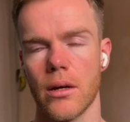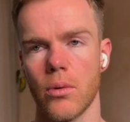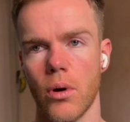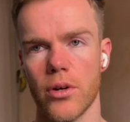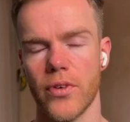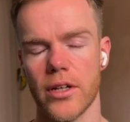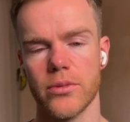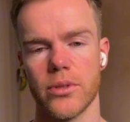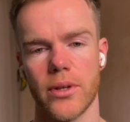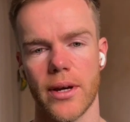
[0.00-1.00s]
What
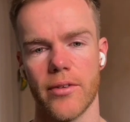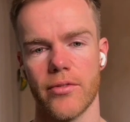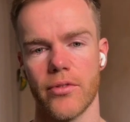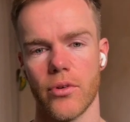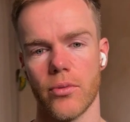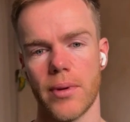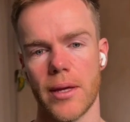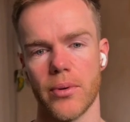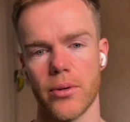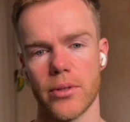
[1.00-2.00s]
advice would you have for
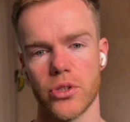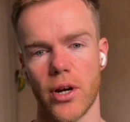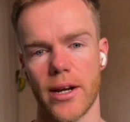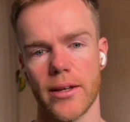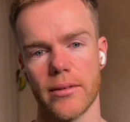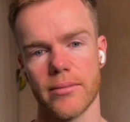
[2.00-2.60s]
people who are training?